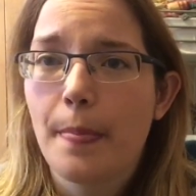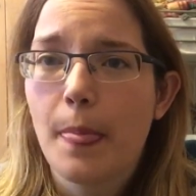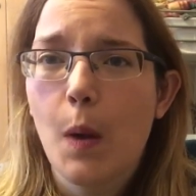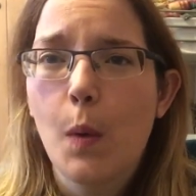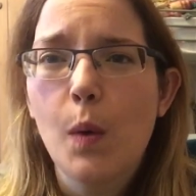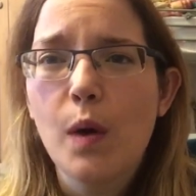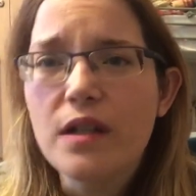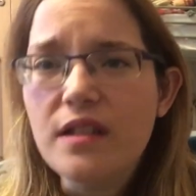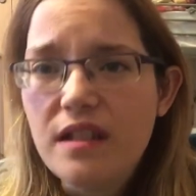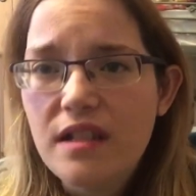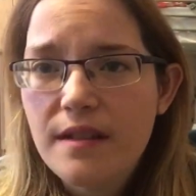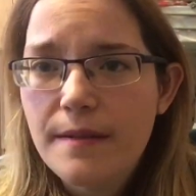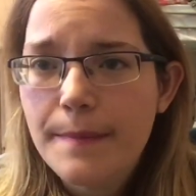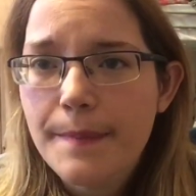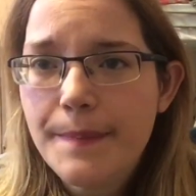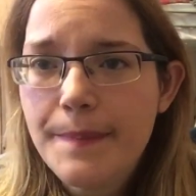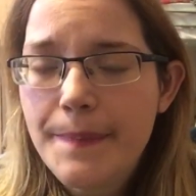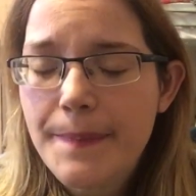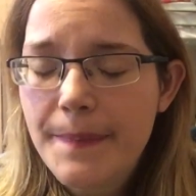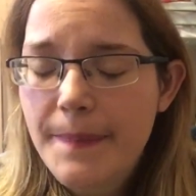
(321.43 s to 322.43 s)
What?
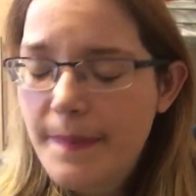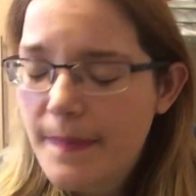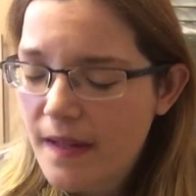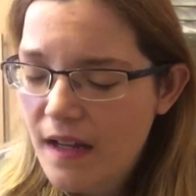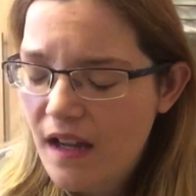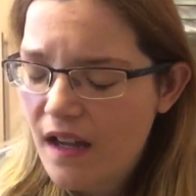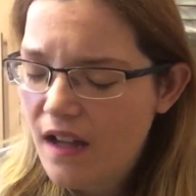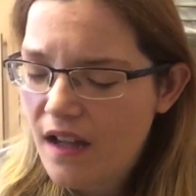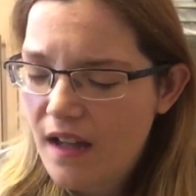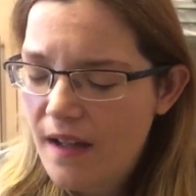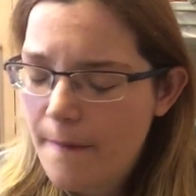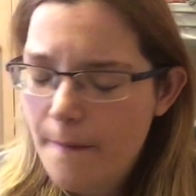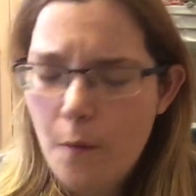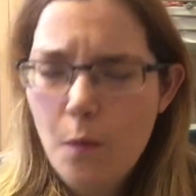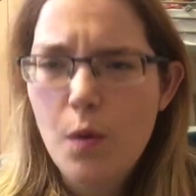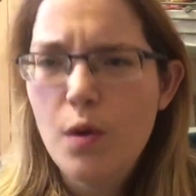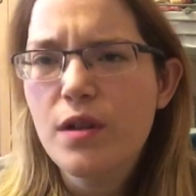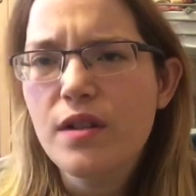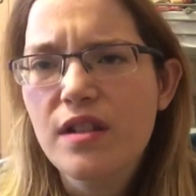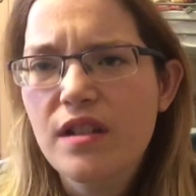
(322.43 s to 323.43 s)

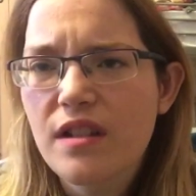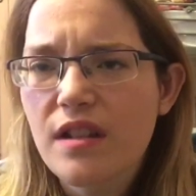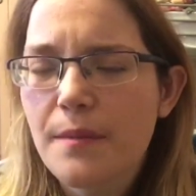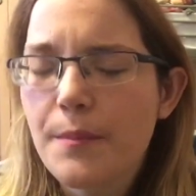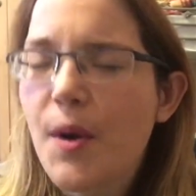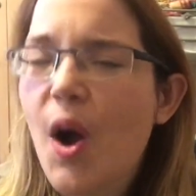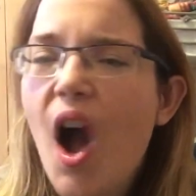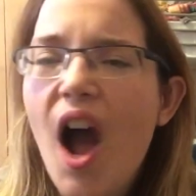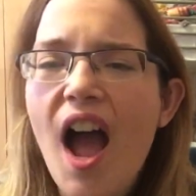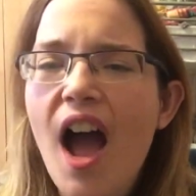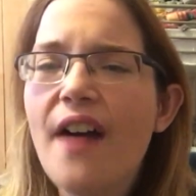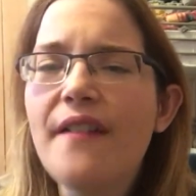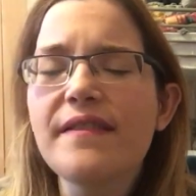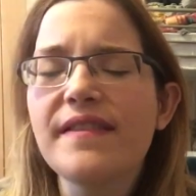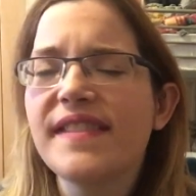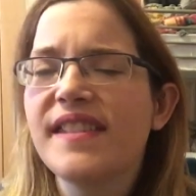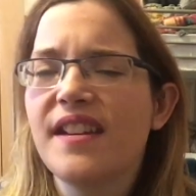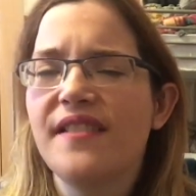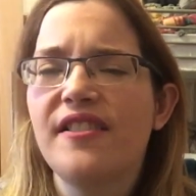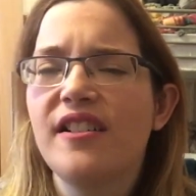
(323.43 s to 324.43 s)
Well, I have
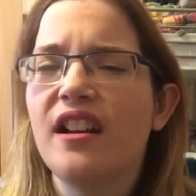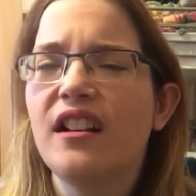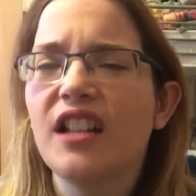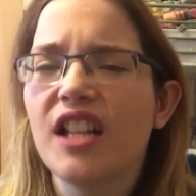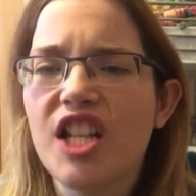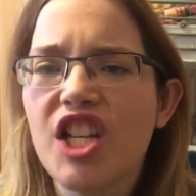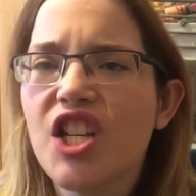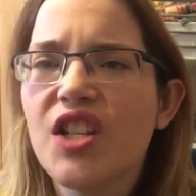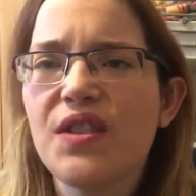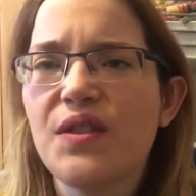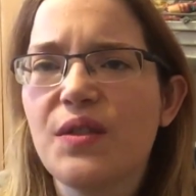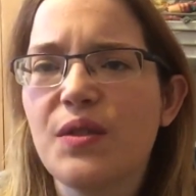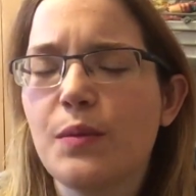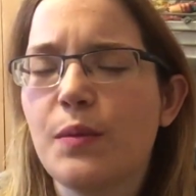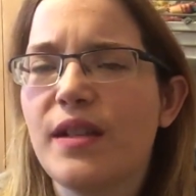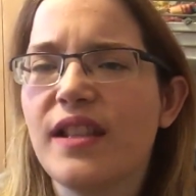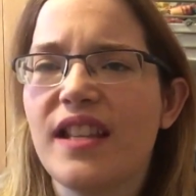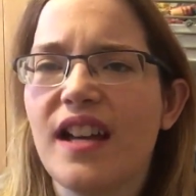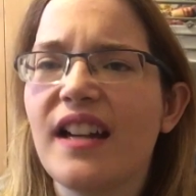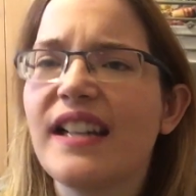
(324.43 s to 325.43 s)
several issues
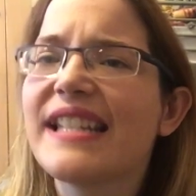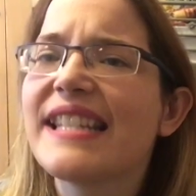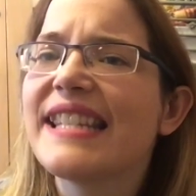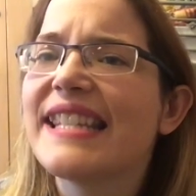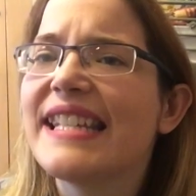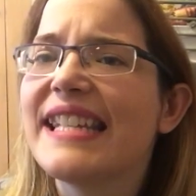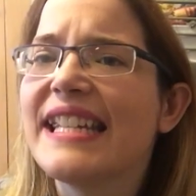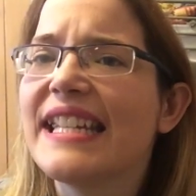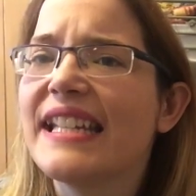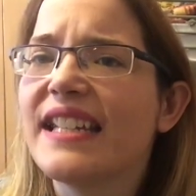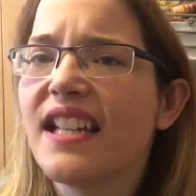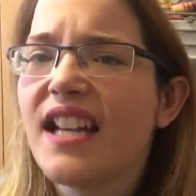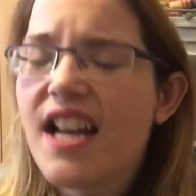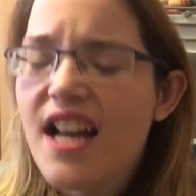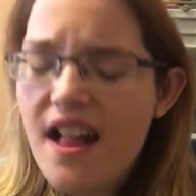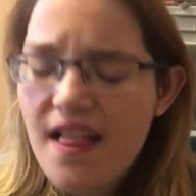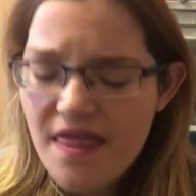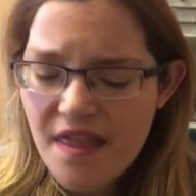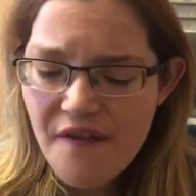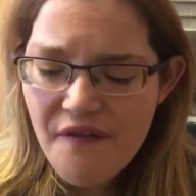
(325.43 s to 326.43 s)
with that scene.
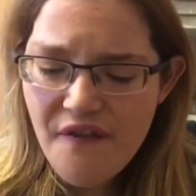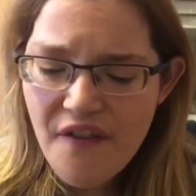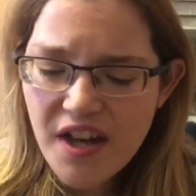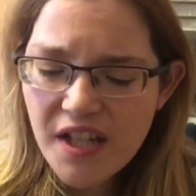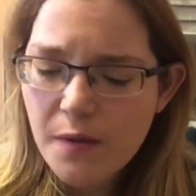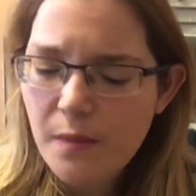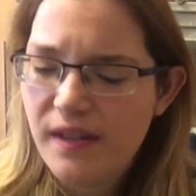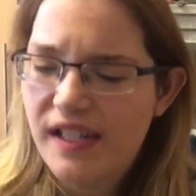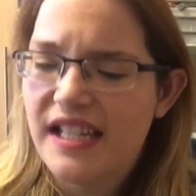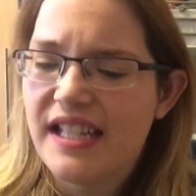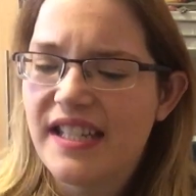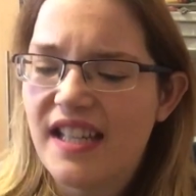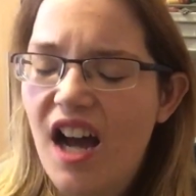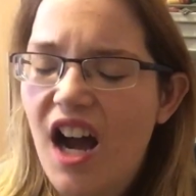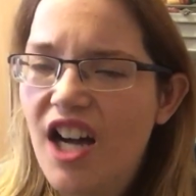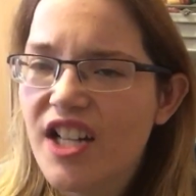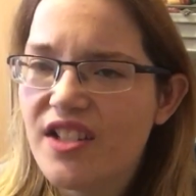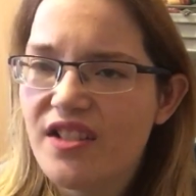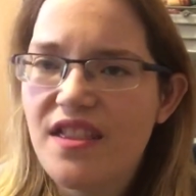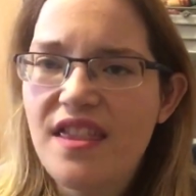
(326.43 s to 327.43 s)
The first one is
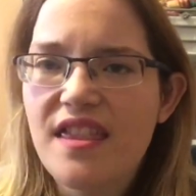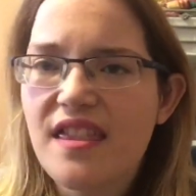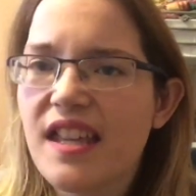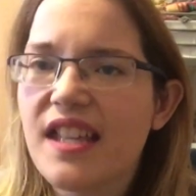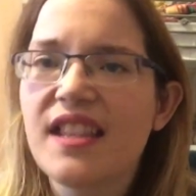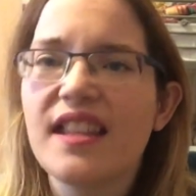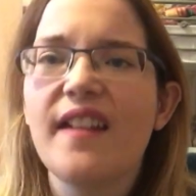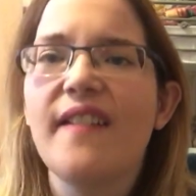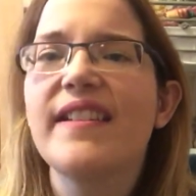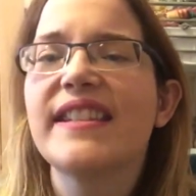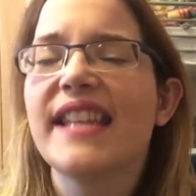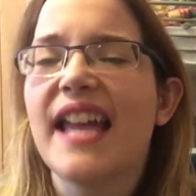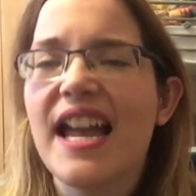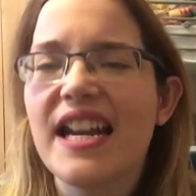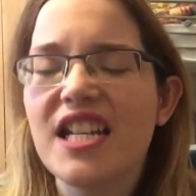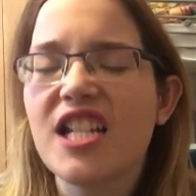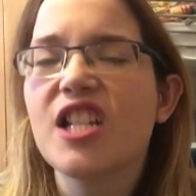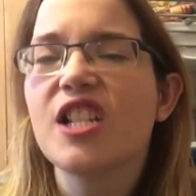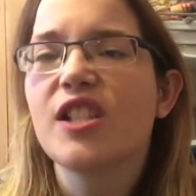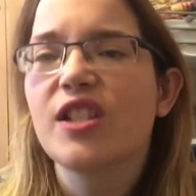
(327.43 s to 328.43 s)
I don't think there was
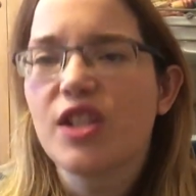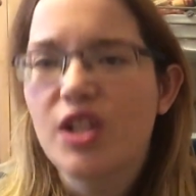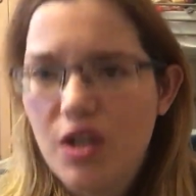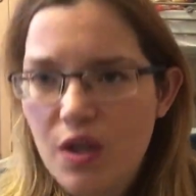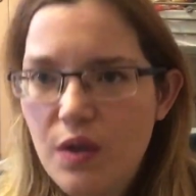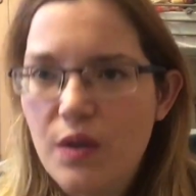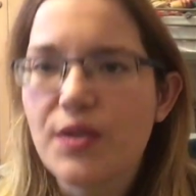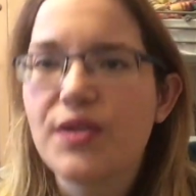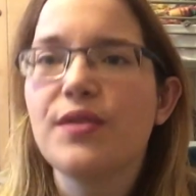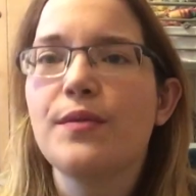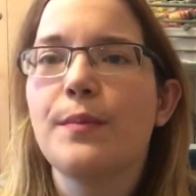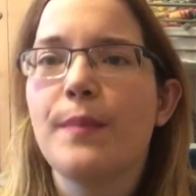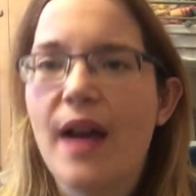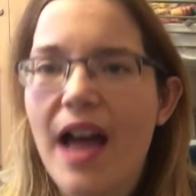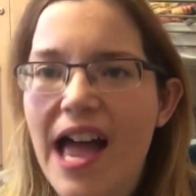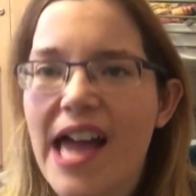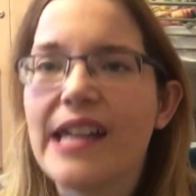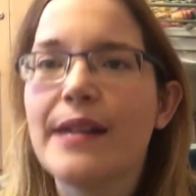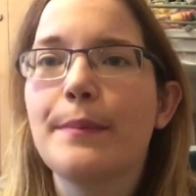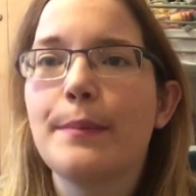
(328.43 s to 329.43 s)
any excuse to
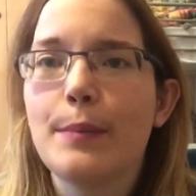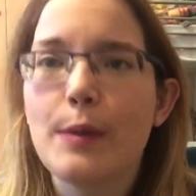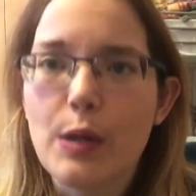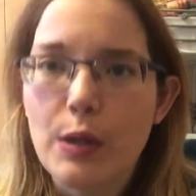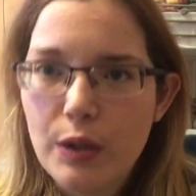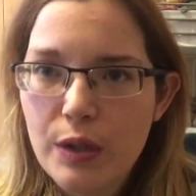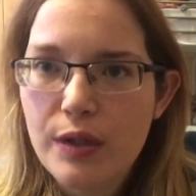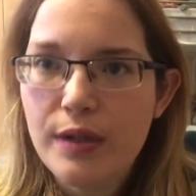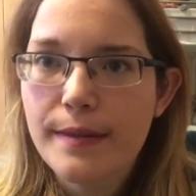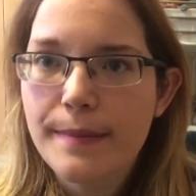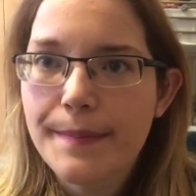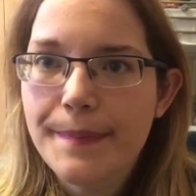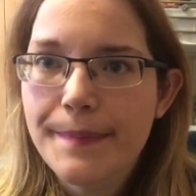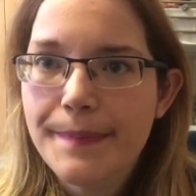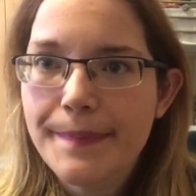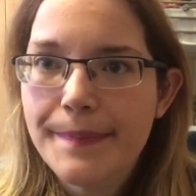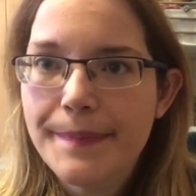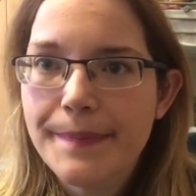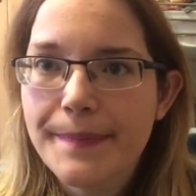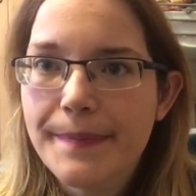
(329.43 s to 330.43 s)
ban books.
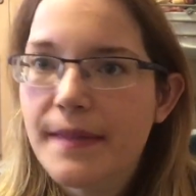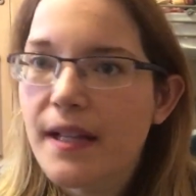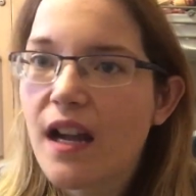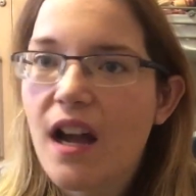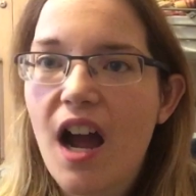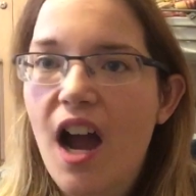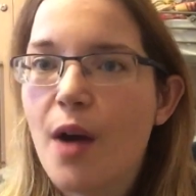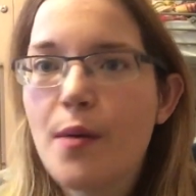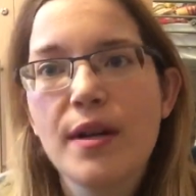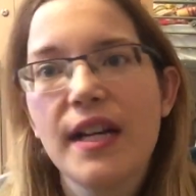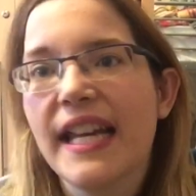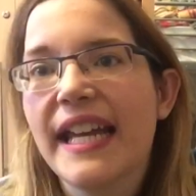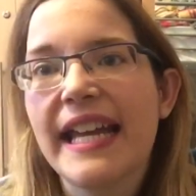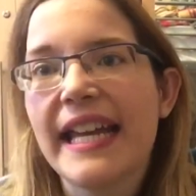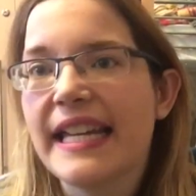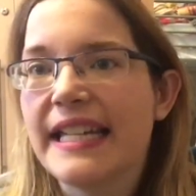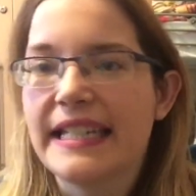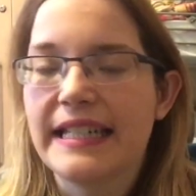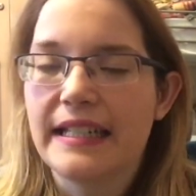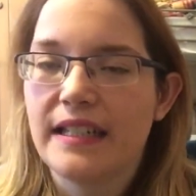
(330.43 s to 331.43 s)
I really
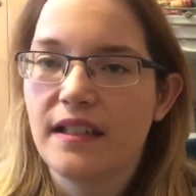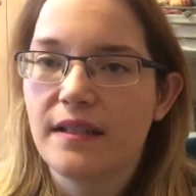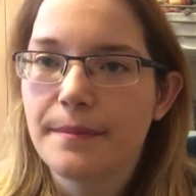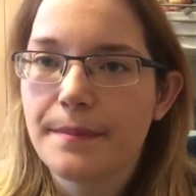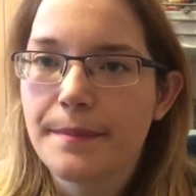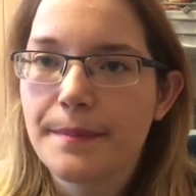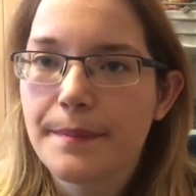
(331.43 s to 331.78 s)
hated it.